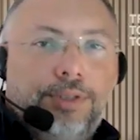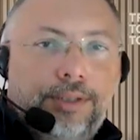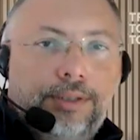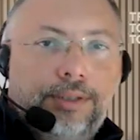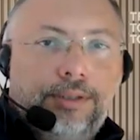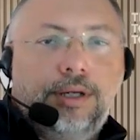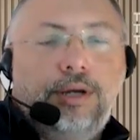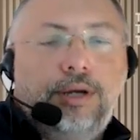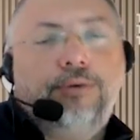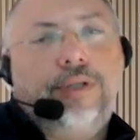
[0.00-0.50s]

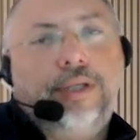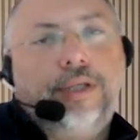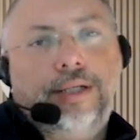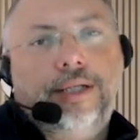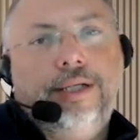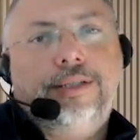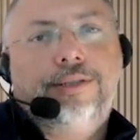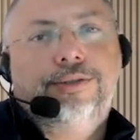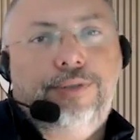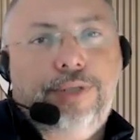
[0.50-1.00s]
it? How can
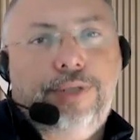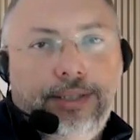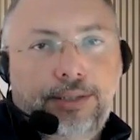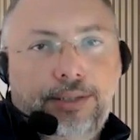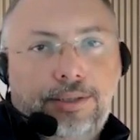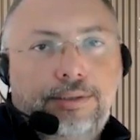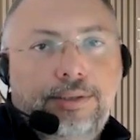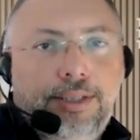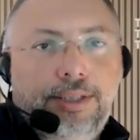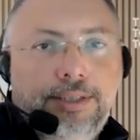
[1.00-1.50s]
I
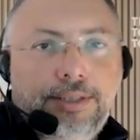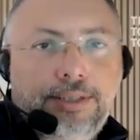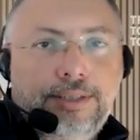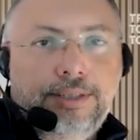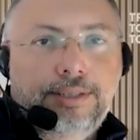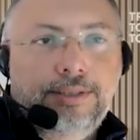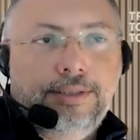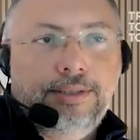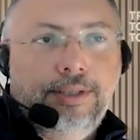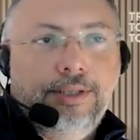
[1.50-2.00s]
train
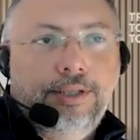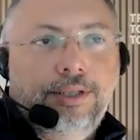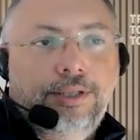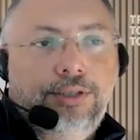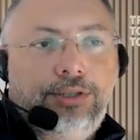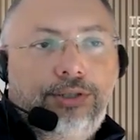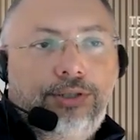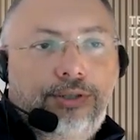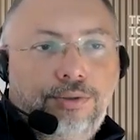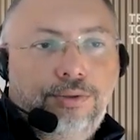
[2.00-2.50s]
this
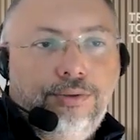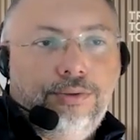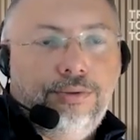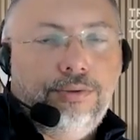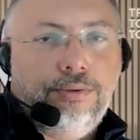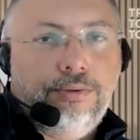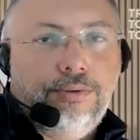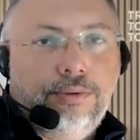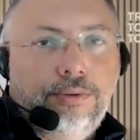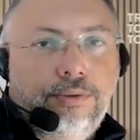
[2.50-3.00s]

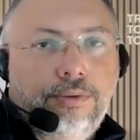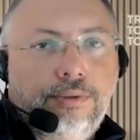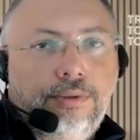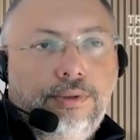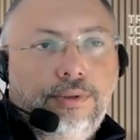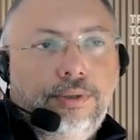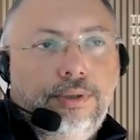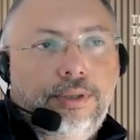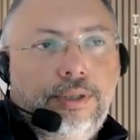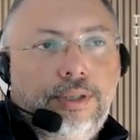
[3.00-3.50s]
to
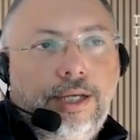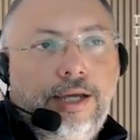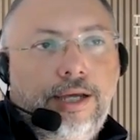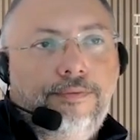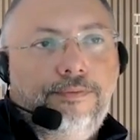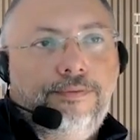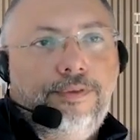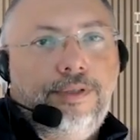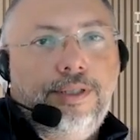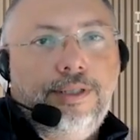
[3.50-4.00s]

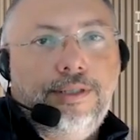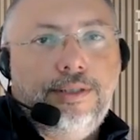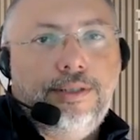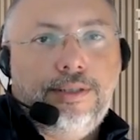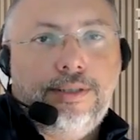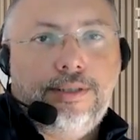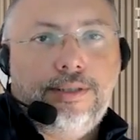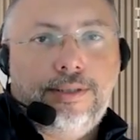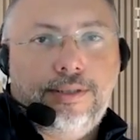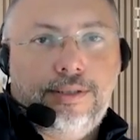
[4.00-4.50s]
have
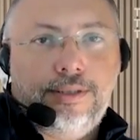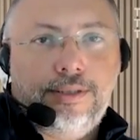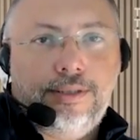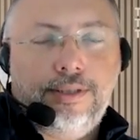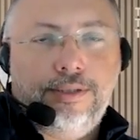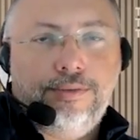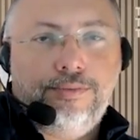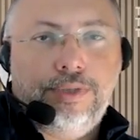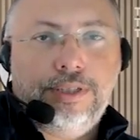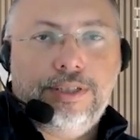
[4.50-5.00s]
this
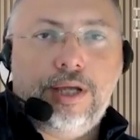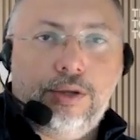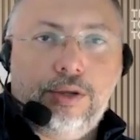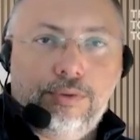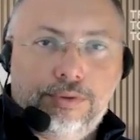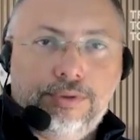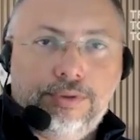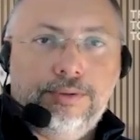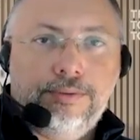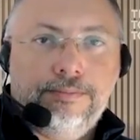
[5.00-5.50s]

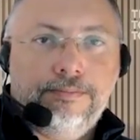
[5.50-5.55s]
result?